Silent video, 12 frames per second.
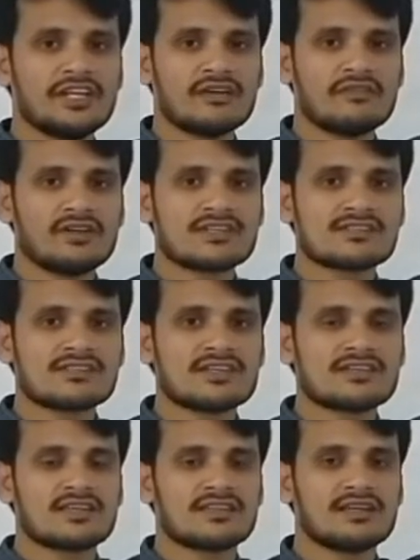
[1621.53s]
of
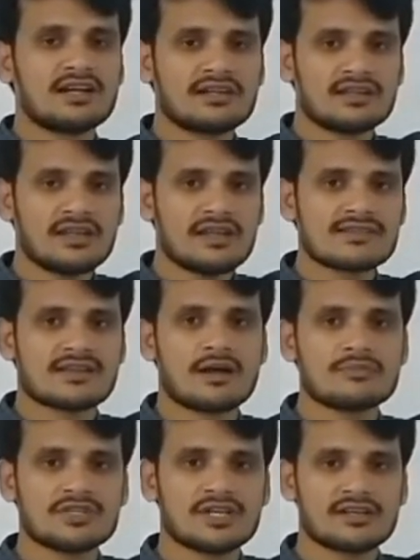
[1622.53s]
distance, and that case
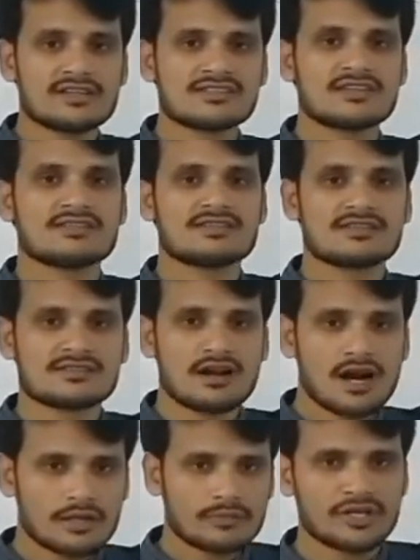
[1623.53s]
object distance is
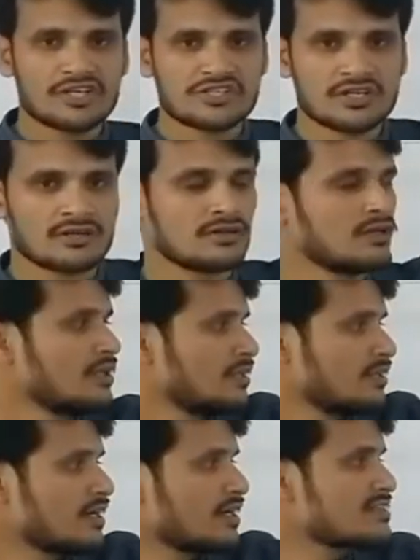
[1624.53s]
not mentioned,
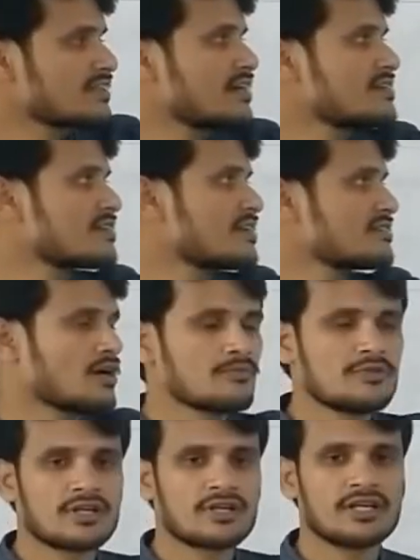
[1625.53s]
that is considered
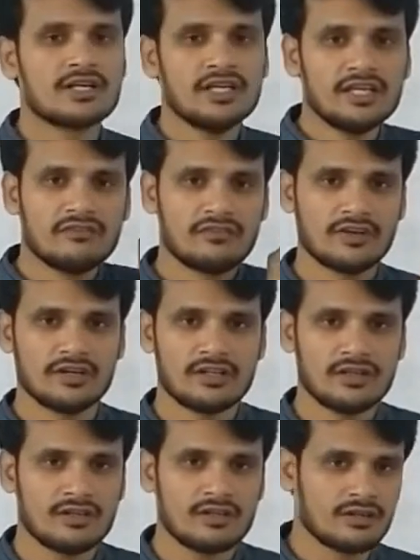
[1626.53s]
object at
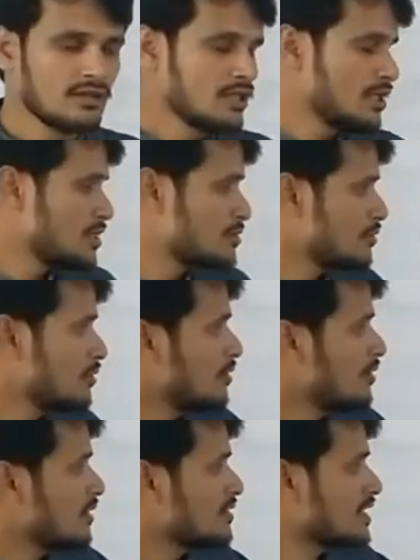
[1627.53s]
infinity.
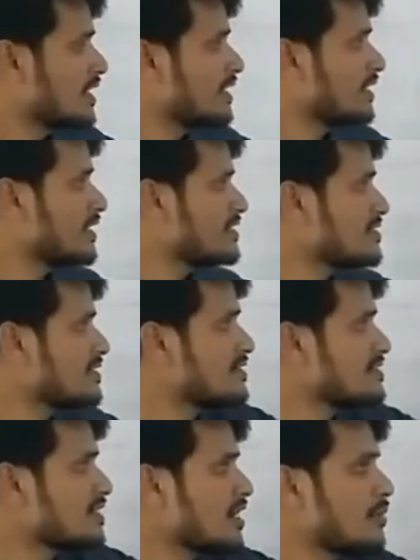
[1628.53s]
So second case
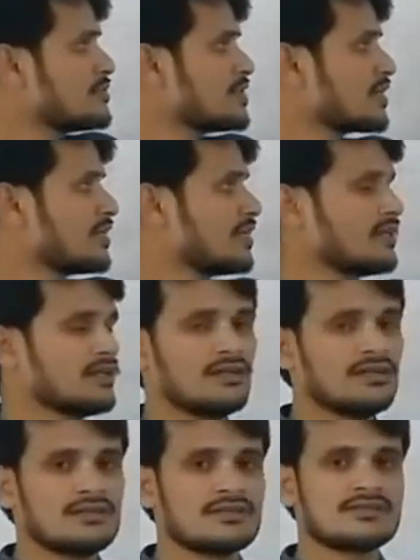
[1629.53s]
is object at
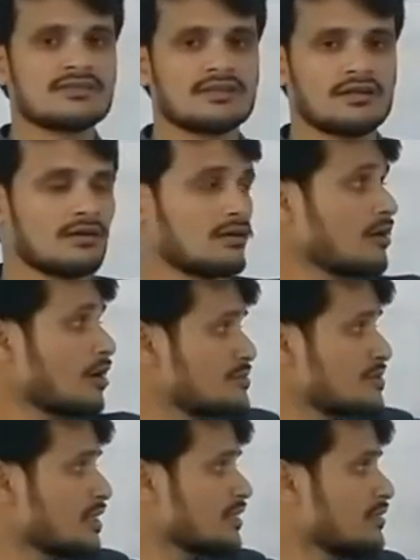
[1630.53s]

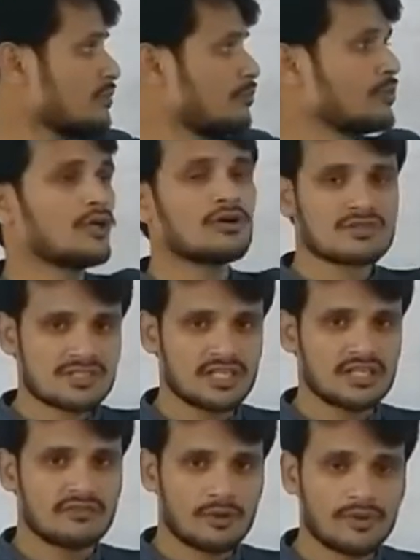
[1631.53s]
object beyond C.
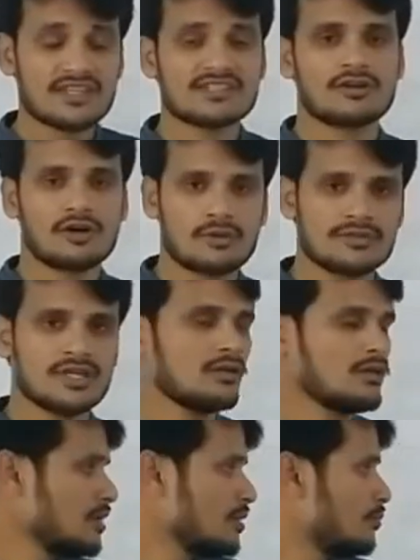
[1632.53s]
If you are placing
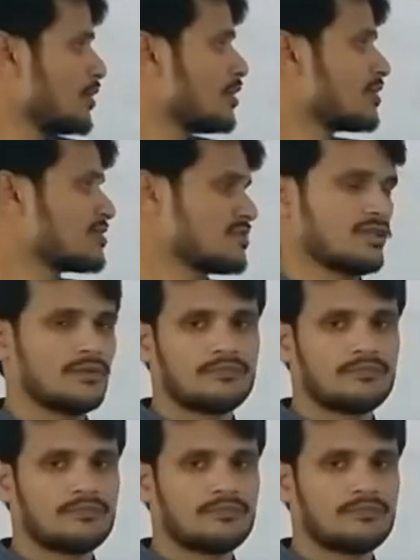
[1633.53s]
object beyond C.